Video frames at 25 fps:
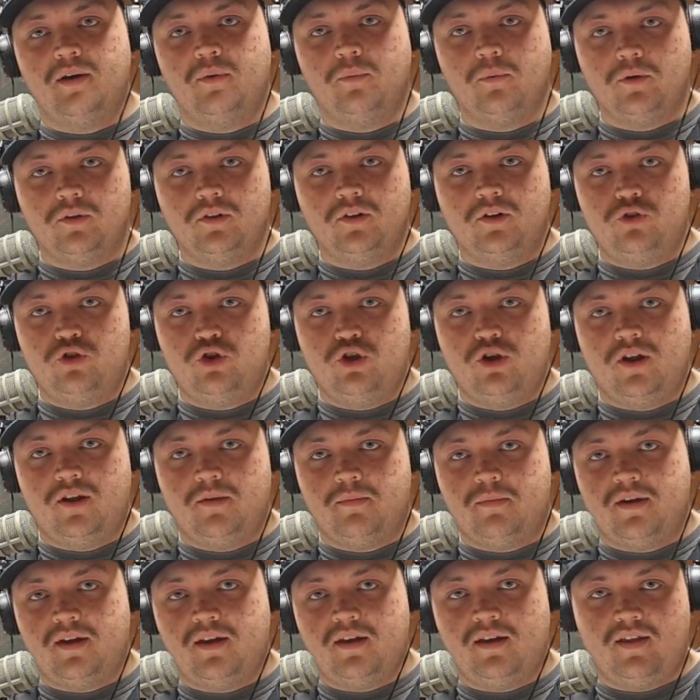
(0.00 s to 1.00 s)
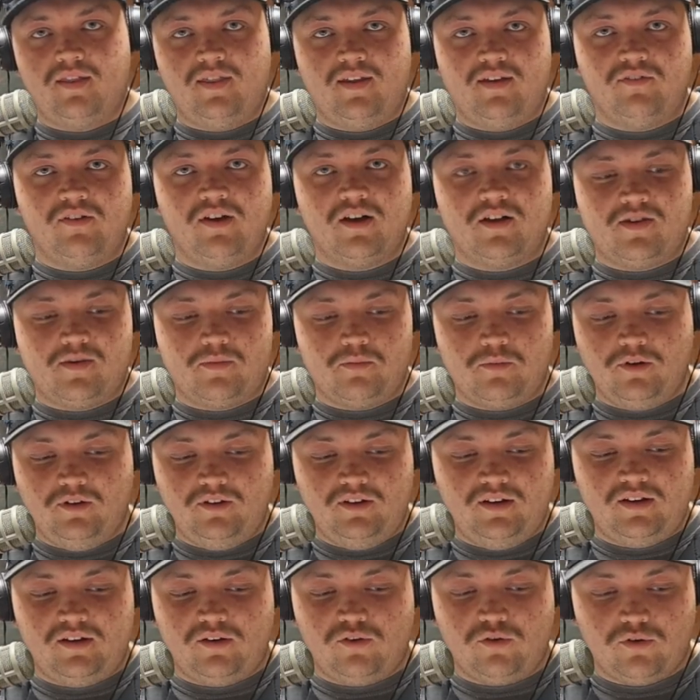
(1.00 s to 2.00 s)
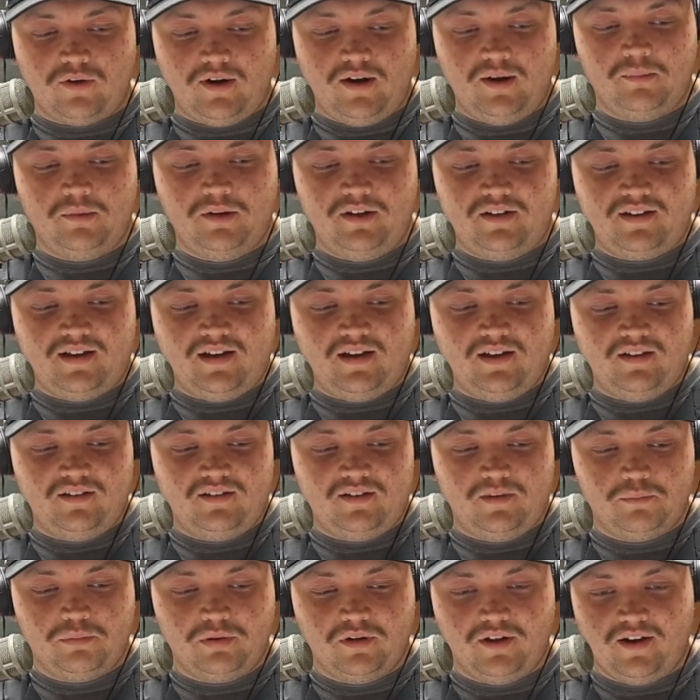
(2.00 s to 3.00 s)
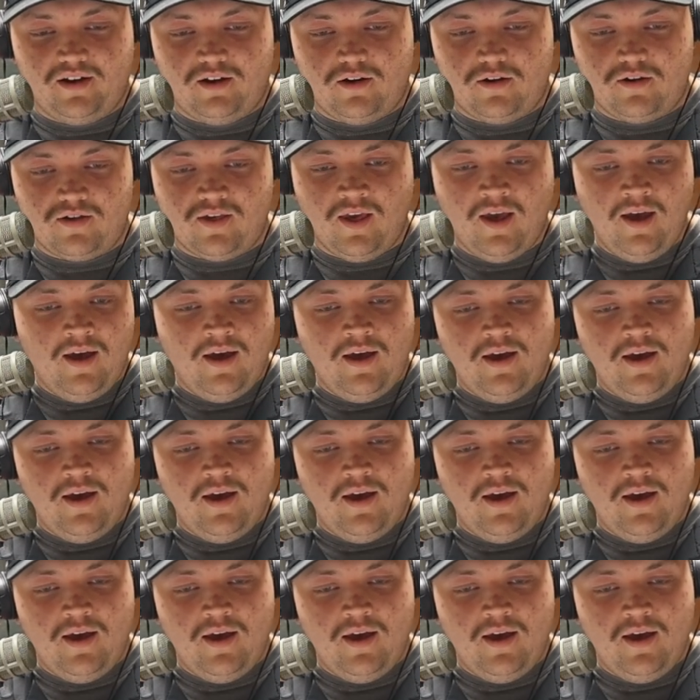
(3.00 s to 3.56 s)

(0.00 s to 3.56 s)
We're legitimate. And they've got some really incredibly talented players.